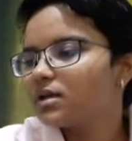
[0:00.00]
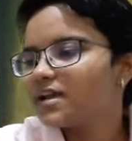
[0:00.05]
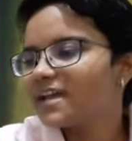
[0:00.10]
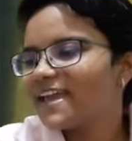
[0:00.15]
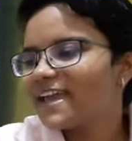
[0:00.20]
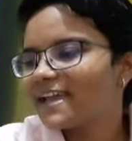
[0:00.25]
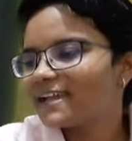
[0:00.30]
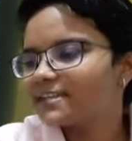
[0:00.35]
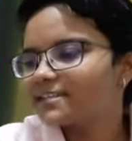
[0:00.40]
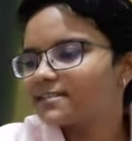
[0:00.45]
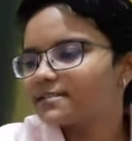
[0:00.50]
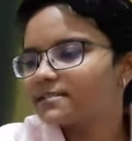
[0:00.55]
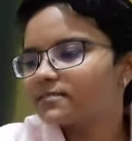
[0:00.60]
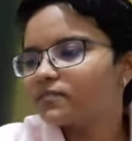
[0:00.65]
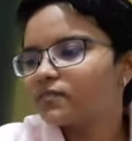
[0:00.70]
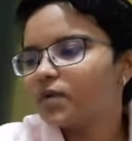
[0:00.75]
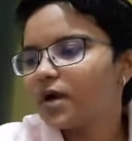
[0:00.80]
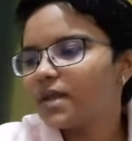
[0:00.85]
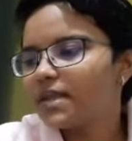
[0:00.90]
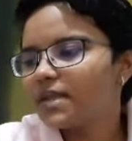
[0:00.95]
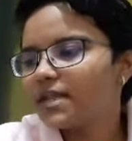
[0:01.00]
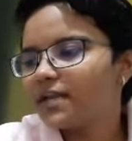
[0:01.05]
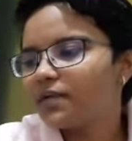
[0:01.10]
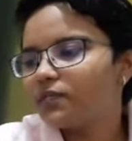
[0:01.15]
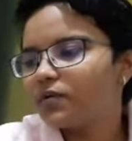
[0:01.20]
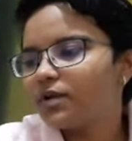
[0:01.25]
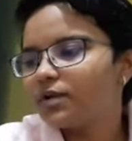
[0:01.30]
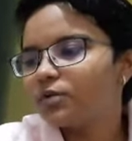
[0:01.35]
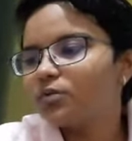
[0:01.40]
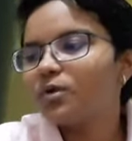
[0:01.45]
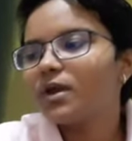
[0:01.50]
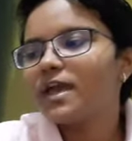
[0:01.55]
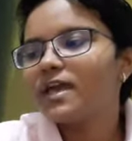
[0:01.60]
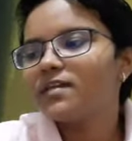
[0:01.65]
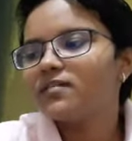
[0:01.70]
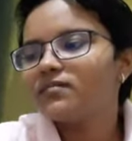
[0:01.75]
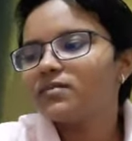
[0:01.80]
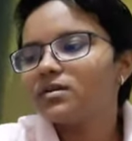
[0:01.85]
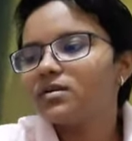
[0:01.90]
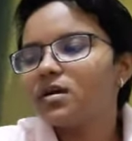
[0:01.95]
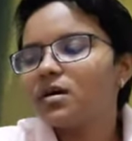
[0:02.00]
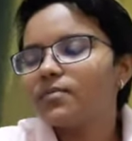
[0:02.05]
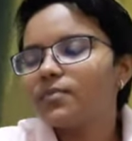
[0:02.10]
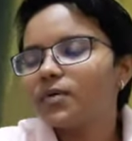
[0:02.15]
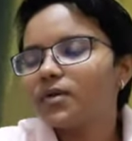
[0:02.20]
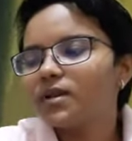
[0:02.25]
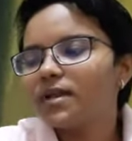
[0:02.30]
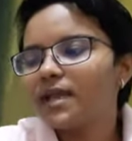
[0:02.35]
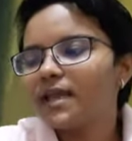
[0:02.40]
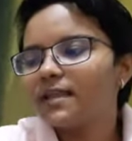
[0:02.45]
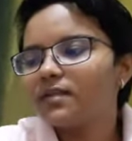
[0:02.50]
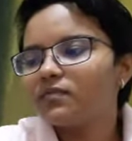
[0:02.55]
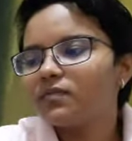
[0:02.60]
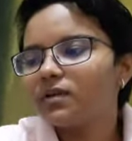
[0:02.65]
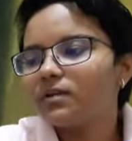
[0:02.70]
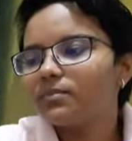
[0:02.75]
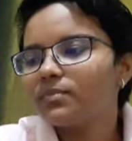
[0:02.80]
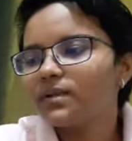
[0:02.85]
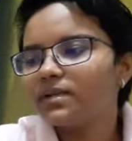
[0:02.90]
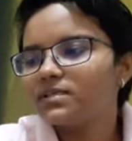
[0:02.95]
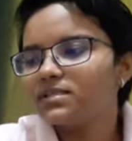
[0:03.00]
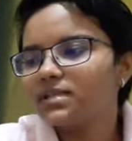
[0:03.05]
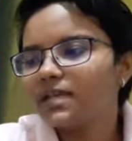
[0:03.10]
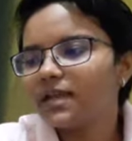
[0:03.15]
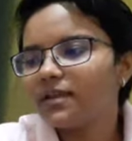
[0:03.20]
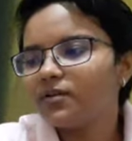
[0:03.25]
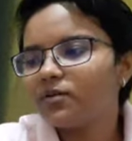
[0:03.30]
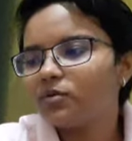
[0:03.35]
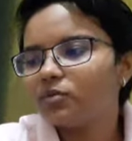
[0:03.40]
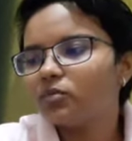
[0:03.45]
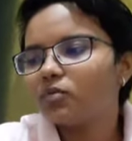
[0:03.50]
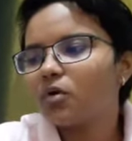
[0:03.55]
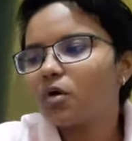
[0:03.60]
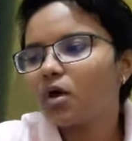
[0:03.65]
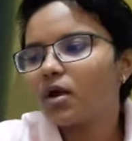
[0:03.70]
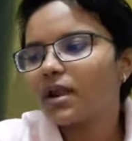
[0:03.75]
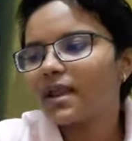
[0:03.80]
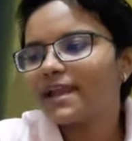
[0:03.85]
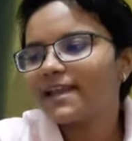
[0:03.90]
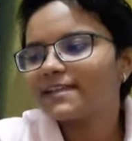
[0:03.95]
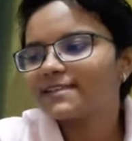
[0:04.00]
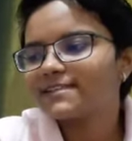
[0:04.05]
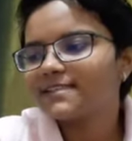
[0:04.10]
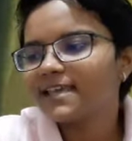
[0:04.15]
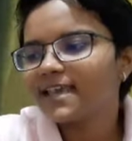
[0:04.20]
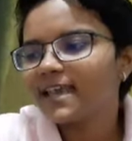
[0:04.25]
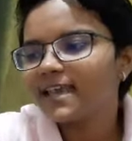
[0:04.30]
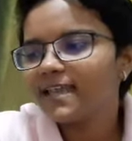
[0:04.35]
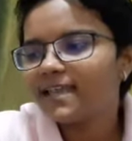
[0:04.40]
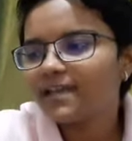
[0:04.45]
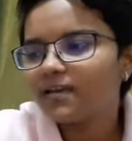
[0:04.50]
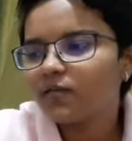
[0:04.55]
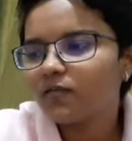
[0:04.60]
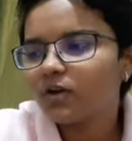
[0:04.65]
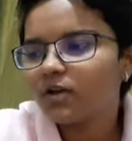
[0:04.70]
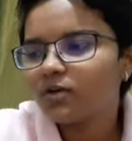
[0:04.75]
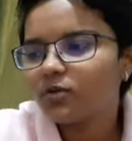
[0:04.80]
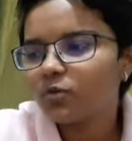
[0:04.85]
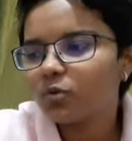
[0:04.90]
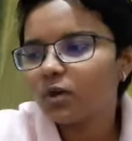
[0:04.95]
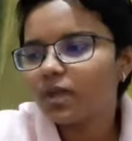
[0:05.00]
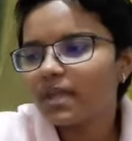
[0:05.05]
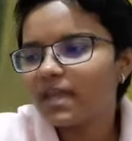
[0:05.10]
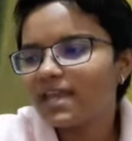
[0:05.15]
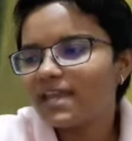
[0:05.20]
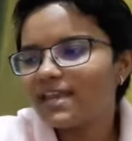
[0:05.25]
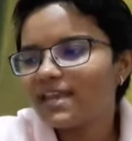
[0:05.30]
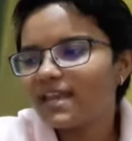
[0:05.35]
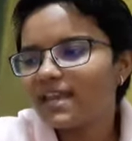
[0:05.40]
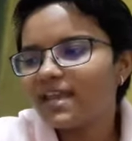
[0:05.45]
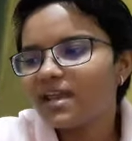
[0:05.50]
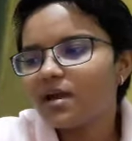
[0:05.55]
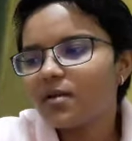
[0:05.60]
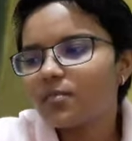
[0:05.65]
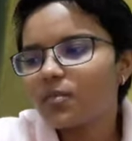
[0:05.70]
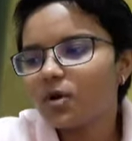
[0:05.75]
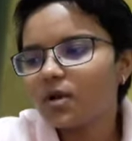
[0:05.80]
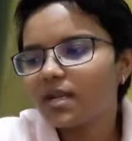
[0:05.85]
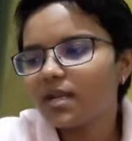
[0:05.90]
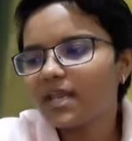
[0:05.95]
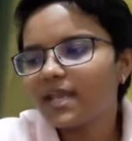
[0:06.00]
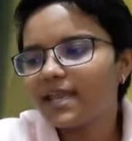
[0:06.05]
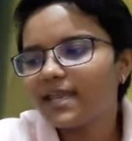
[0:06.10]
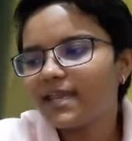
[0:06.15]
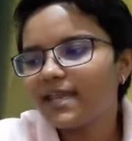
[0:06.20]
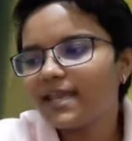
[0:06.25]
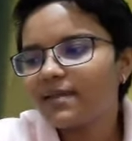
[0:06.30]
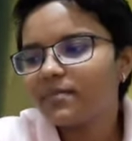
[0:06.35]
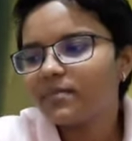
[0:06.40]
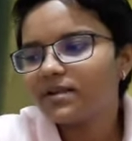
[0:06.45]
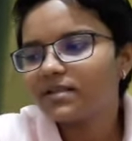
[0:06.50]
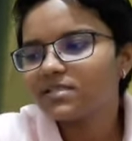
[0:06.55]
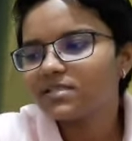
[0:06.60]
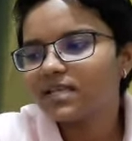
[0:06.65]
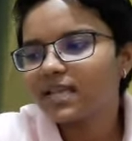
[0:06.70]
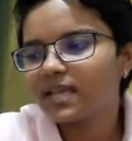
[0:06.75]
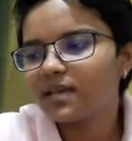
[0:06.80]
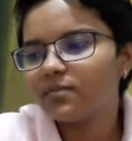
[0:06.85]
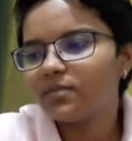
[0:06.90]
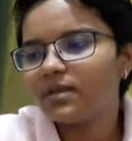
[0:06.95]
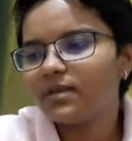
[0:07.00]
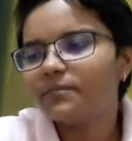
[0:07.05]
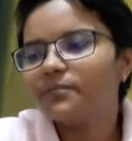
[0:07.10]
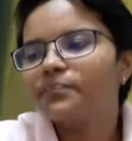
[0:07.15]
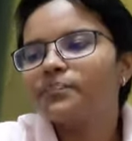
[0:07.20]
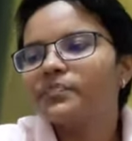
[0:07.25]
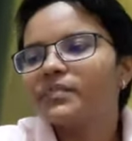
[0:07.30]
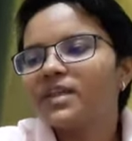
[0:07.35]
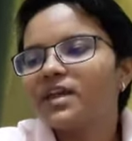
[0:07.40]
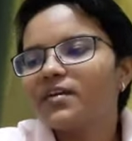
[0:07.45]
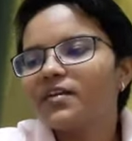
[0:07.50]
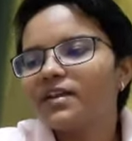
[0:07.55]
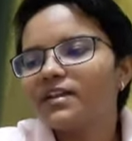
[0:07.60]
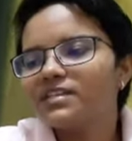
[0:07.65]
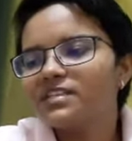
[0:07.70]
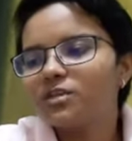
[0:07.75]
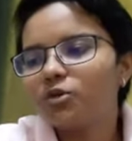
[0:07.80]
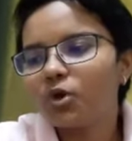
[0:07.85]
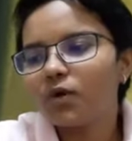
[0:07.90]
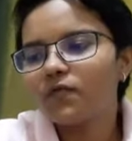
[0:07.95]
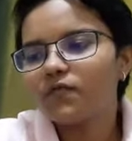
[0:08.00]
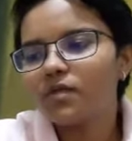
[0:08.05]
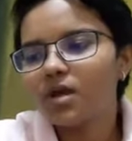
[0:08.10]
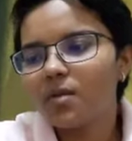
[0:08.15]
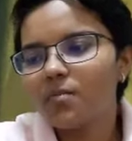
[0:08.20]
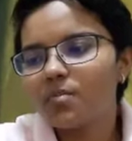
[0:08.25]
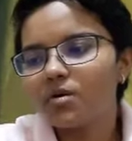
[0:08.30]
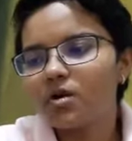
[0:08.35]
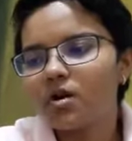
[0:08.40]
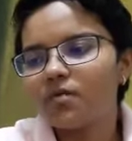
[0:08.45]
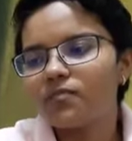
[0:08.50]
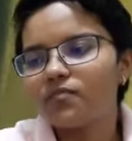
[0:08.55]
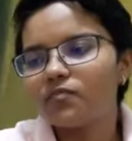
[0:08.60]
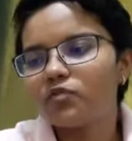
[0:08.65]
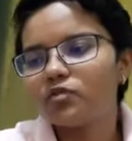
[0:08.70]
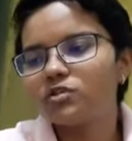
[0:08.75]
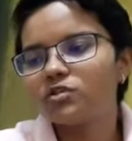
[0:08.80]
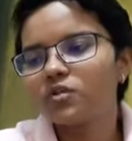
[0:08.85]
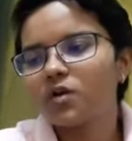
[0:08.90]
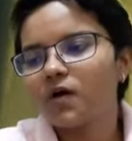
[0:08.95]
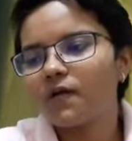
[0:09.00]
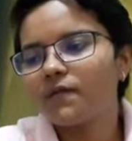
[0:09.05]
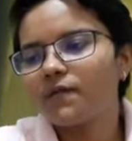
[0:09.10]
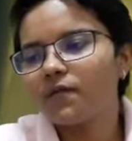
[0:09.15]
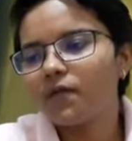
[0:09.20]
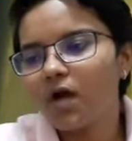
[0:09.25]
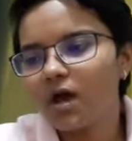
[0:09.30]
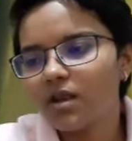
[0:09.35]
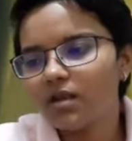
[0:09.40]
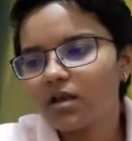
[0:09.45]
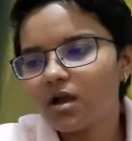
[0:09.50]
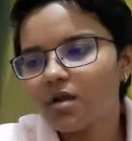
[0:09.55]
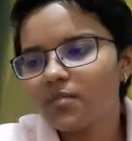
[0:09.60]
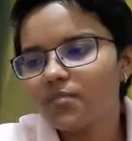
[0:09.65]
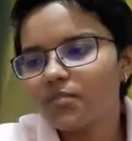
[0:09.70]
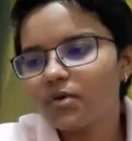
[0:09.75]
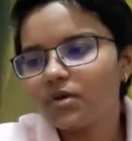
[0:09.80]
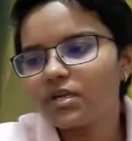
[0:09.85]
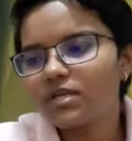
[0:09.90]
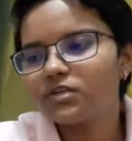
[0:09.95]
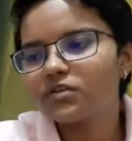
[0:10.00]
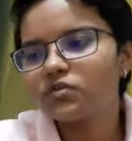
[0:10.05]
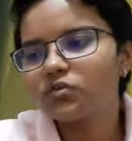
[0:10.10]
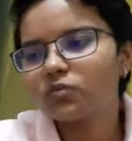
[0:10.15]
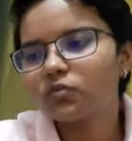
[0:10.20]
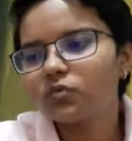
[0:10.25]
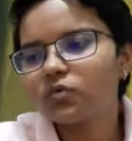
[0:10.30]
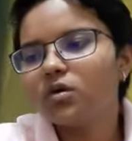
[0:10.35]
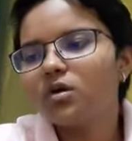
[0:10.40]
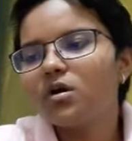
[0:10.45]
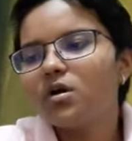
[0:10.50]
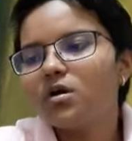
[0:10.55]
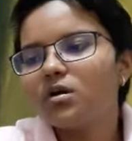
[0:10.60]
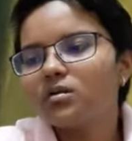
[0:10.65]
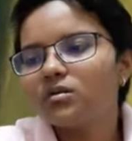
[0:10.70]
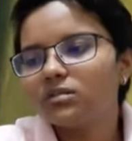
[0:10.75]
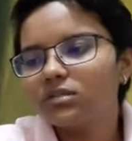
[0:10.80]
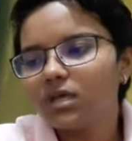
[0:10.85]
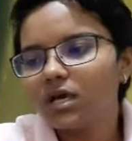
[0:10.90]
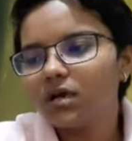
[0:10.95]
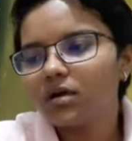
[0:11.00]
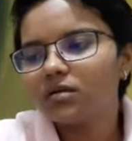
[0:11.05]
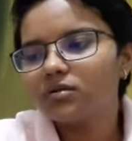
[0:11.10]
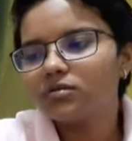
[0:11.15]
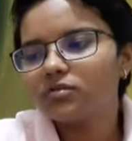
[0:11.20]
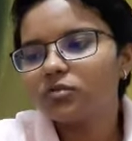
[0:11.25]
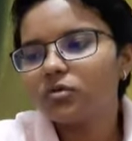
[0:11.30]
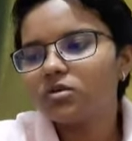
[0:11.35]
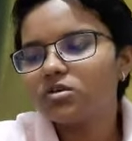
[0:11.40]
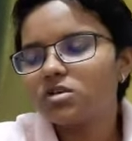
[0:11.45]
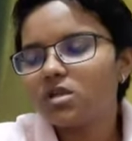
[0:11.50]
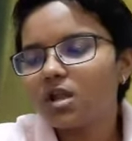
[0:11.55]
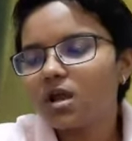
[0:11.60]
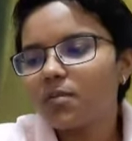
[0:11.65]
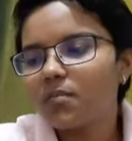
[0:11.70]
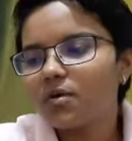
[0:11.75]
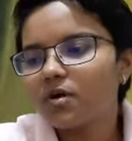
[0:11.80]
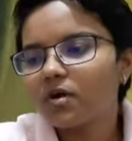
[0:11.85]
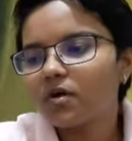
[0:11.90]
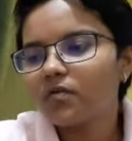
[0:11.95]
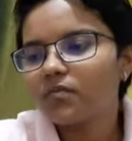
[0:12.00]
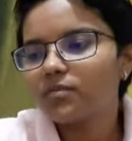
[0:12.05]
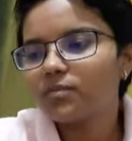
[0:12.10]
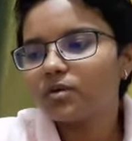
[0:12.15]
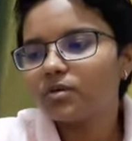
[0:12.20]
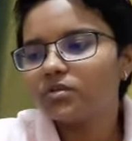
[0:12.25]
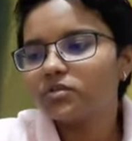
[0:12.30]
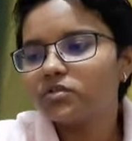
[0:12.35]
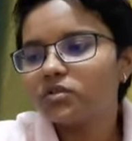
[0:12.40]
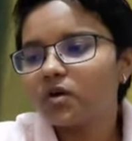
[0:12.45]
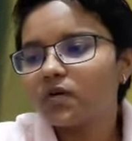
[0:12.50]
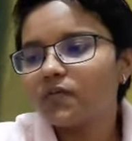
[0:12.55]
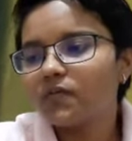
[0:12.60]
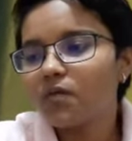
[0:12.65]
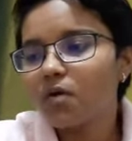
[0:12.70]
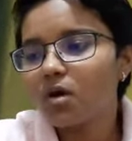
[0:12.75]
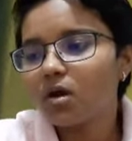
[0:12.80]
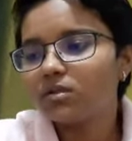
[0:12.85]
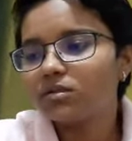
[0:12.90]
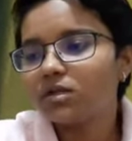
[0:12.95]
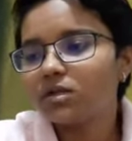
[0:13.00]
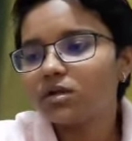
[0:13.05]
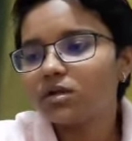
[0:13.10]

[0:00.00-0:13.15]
x1 equal to n1 upon n1 plus n2 or xa equal to na upon na plus nb. Ratio of number of moles of one component to the total number of moles of all the